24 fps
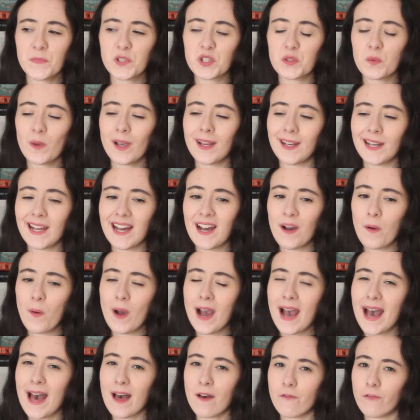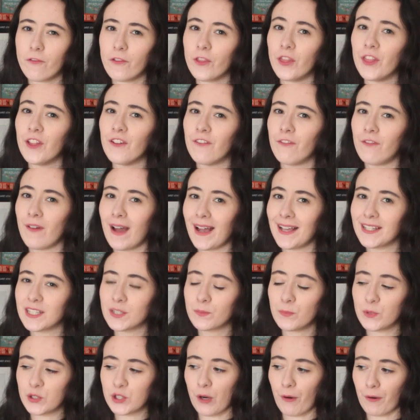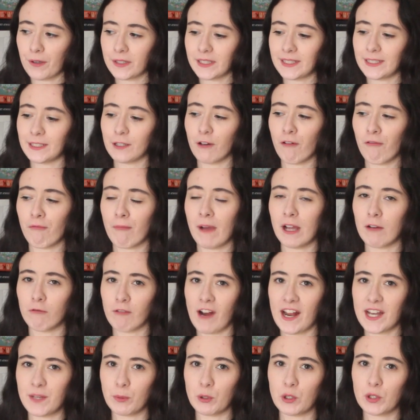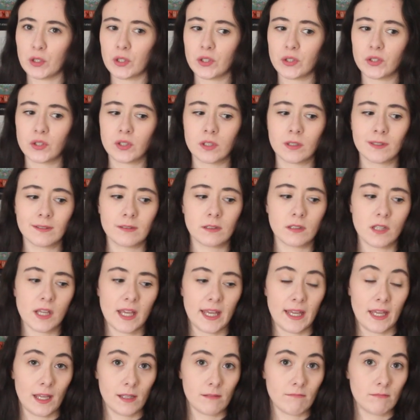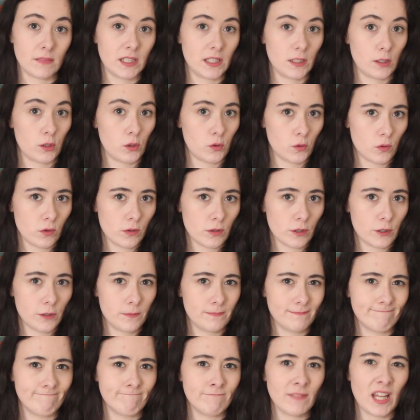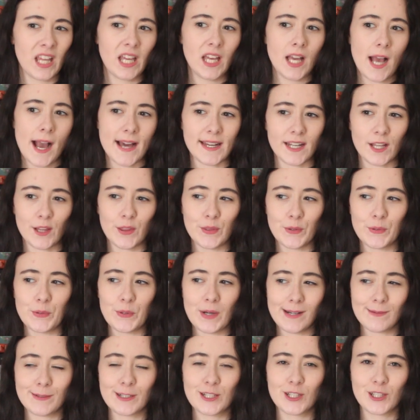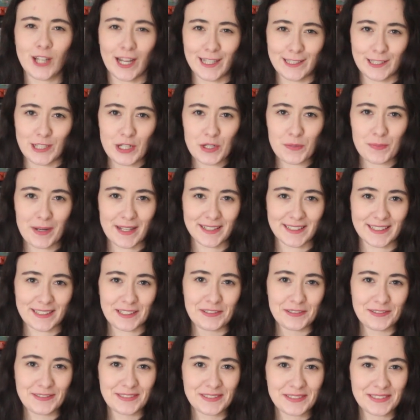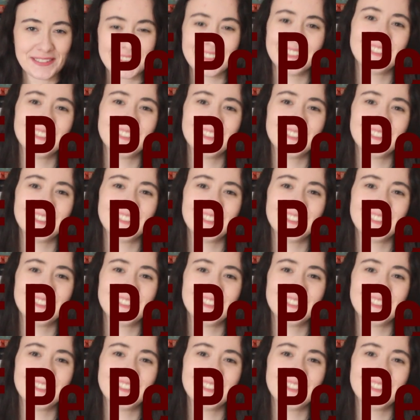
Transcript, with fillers: So I now have the vast majority of my red books here in York, and I thought I would challenge myself.